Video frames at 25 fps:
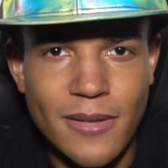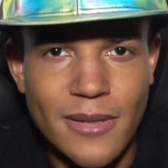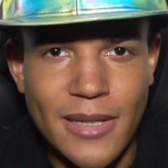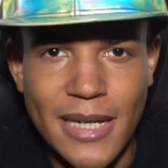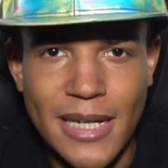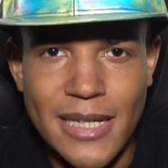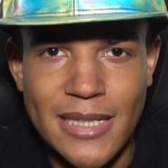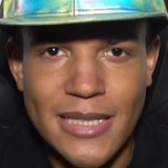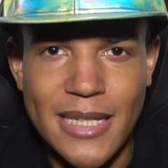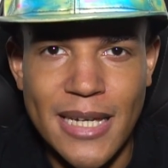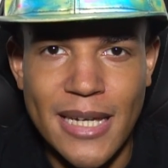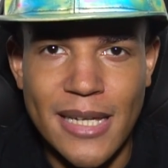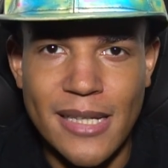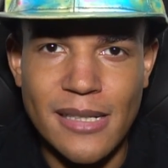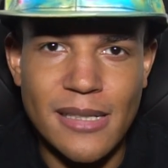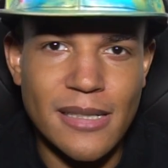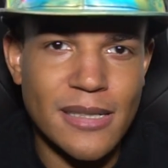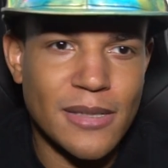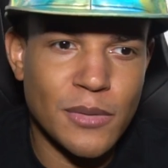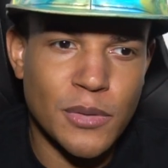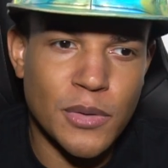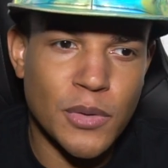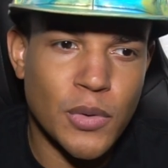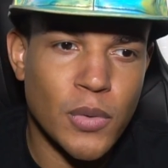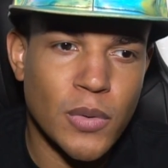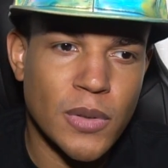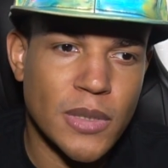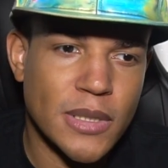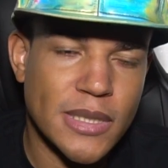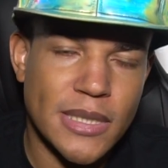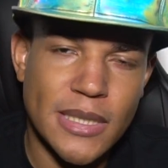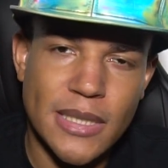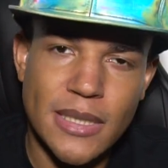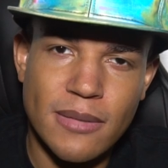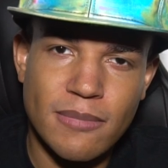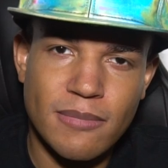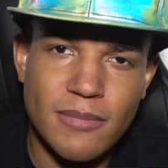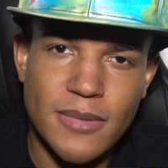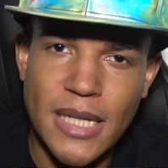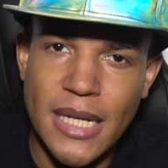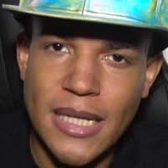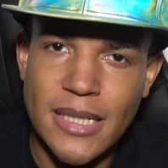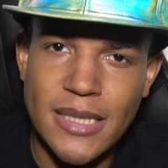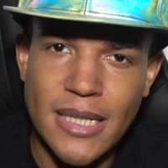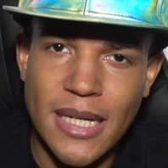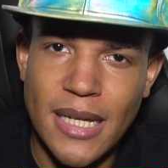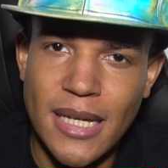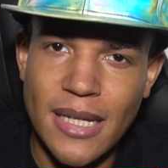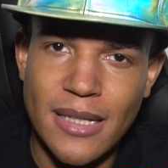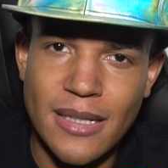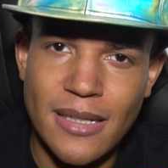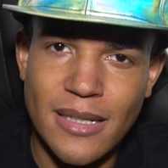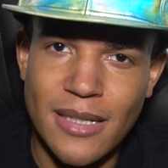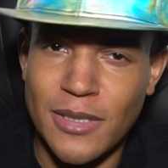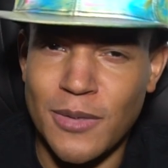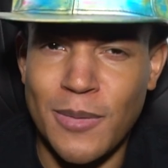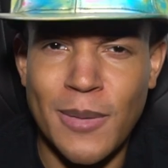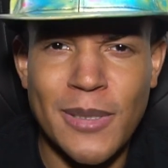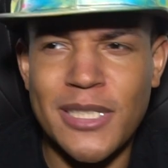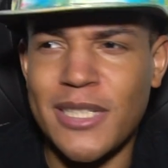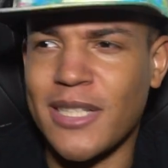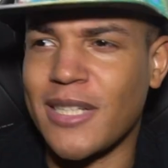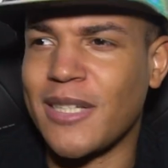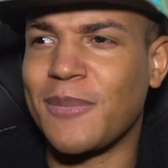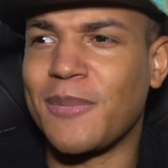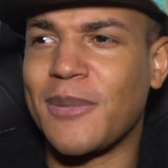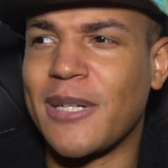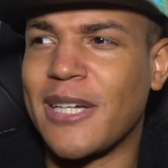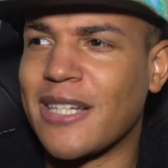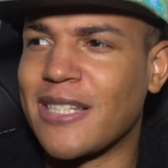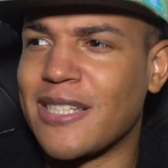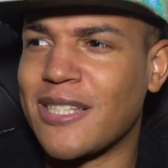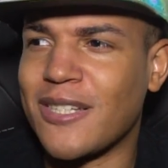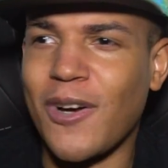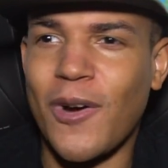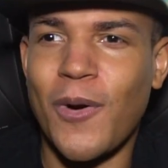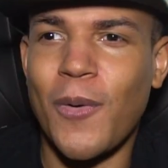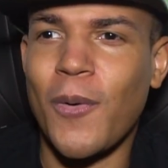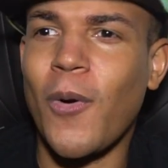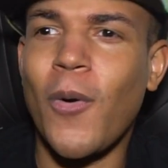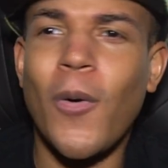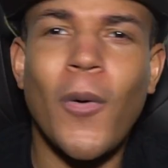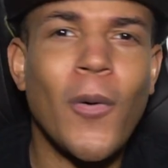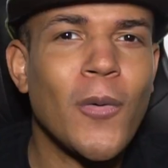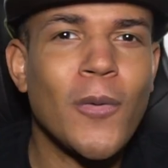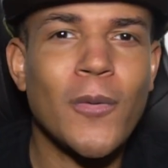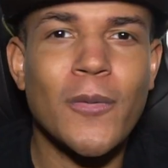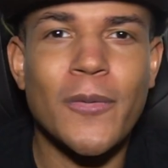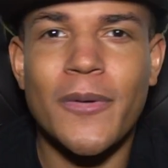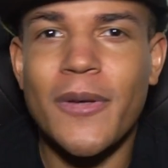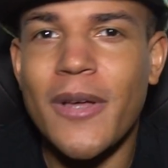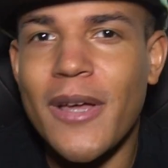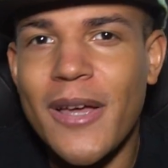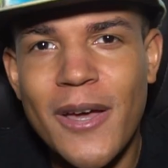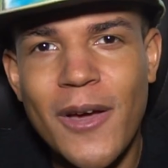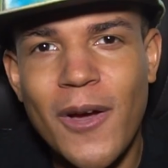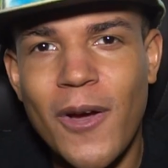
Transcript: Like I said, it was cool to see Tenten, especially because her whole